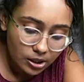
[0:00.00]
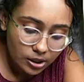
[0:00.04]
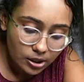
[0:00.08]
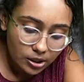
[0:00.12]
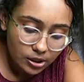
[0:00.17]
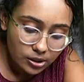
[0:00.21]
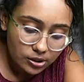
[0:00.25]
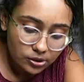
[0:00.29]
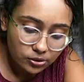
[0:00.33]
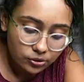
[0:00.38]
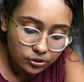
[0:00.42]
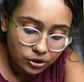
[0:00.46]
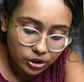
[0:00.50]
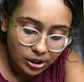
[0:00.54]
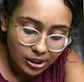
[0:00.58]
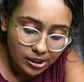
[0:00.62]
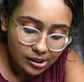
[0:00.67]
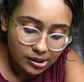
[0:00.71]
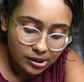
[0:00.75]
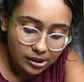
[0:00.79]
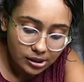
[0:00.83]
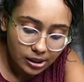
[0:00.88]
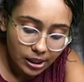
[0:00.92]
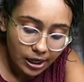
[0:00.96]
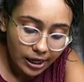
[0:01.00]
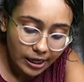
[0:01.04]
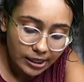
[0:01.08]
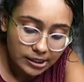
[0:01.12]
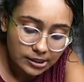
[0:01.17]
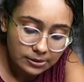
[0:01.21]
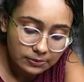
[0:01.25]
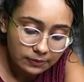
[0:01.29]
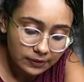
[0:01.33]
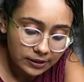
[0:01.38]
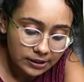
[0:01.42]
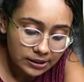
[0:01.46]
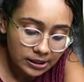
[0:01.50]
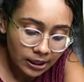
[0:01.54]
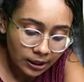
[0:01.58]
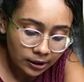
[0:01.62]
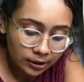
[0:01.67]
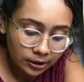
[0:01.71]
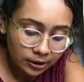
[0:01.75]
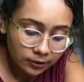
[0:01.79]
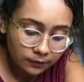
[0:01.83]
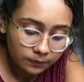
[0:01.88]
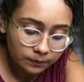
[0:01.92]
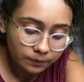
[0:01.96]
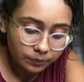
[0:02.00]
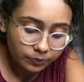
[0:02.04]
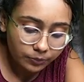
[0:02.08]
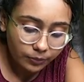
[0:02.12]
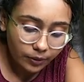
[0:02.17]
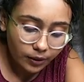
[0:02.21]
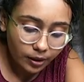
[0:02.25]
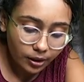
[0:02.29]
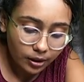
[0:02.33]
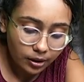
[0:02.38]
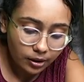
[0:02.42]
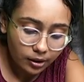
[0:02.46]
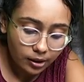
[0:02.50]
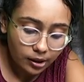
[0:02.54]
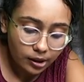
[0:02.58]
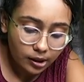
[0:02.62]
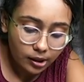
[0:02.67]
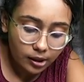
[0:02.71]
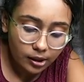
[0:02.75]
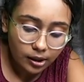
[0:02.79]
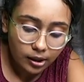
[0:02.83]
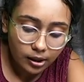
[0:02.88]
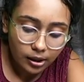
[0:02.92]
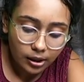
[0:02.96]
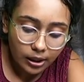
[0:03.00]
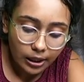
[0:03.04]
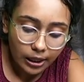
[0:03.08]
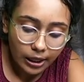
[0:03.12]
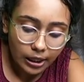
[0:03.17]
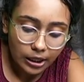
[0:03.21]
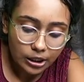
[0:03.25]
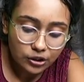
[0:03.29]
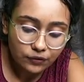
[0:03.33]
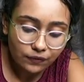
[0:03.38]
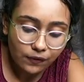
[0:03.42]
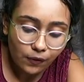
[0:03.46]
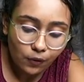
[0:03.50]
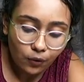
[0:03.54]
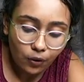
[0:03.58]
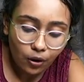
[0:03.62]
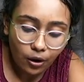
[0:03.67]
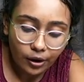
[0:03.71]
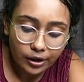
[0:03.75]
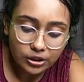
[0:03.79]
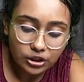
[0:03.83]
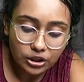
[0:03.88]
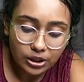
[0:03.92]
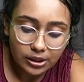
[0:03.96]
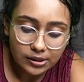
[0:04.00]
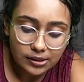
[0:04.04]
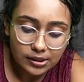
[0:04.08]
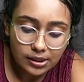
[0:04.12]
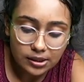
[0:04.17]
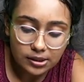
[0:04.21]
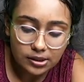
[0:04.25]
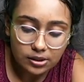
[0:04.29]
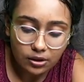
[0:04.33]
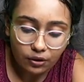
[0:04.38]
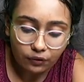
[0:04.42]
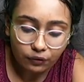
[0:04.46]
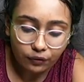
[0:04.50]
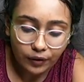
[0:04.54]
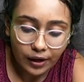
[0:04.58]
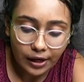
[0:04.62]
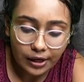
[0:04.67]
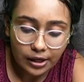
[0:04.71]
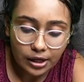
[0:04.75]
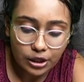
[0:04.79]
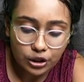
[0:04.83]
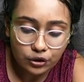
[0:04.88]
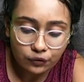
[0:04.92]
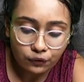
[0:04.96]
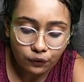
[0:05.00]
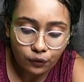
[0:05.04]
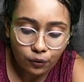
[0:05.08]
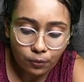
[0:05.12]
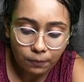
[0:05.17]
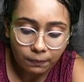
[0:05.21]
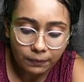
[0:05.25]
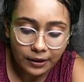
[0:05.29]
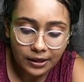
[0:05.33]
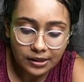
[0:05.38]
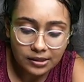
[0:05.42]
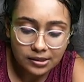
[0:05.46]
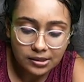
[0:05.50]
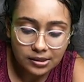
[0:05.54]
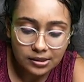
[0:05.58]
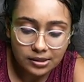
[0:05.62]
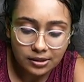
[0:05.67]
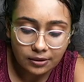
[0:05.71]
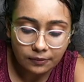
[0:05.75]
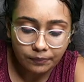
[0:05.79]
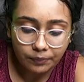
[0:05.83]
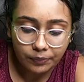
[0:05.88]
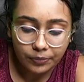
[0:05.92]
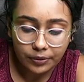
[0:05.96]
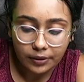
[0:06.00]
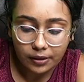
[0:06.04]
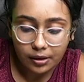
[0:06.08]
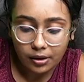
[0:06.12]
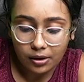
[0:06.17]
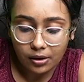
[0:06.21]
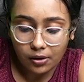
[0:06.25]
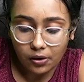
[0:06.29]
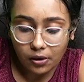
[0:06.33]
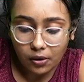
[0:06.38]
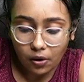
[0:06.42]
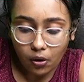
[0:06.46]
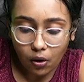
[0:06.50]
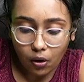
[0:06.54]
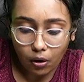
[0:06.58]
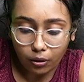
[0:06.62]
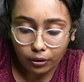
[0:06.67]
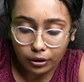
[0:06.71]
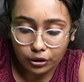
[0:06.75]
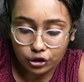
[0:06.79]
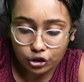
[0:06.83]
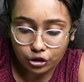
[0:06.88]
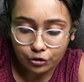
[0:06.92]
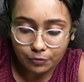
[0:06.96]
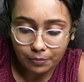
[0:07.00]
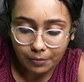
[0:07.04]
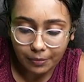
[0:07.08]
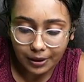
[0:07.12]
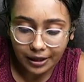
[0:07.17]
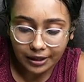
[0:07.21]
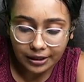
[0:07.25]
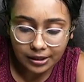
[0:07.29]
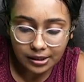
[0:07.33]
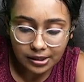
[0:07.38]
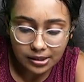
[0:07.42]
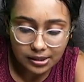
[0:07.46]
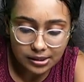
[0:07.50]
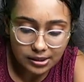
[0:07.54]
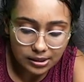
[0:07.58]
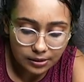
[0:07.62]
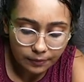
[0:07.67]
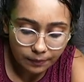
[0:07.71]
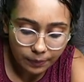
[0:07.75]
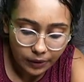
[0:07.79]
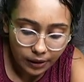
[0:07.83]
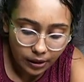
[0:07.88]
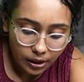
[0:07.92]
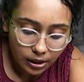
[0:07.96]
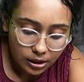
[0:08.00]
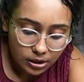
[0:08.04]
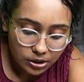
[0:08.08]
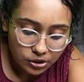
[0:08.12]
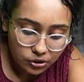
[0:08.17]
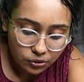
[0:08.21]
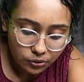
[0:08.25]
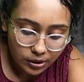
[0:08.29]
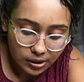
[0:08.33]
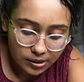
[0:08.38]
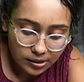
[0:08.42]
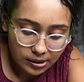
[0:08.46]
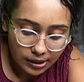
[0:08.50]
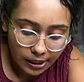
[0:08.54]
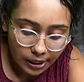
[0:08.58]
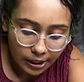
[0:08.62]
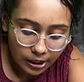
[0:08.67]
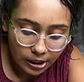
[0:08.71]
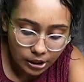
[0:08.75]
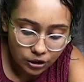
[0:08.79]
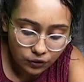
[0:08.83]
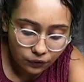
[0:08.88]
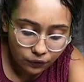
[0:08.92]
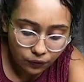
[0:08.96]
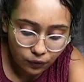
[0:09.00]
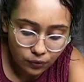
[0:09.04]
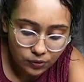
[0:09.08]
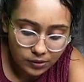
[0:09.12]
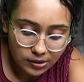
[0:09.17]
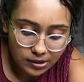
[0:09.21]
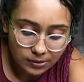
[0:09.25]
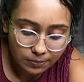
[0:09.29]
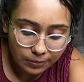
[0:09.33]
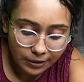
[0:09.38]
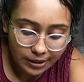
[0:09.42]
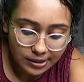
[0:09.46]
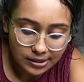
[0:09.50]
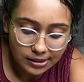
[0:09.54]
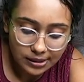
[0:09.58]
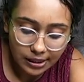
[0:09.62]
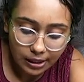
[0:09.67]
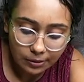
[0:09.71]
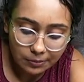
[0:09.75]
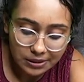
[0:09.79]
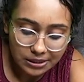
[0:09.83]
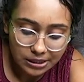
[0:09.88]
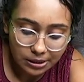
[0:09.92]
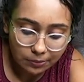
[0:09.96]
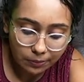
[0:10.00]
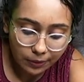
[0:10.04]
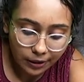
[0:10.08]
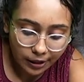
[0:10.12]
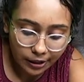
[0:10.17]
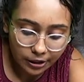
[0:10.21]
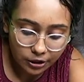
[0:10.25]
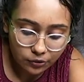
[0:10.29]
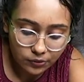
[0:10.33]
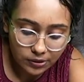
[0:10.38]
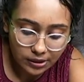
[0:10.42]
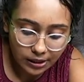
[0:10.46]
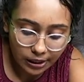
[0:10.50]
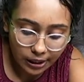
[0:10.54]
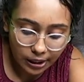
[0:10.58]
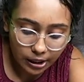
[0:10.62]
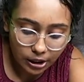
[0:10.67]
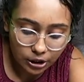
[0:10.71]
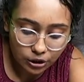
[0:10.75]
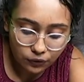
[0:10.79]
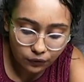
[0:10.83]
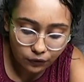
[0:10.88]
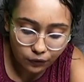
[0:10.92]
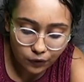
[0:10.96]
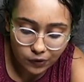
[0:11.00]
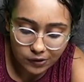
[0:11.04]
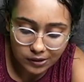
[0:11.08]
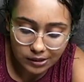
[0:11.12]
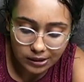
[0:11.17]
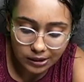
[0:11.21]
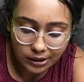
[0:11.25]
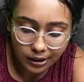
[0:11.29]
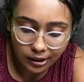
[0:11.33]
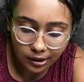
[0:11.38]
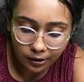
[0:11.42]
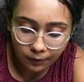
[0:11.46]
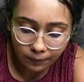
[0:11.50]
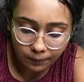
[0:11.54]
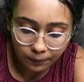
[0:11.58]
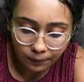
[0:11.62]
So just as we done, NH4OH consists of NH4 plus, OH minus. So this NH4 plus can be supplied using NH4Cl.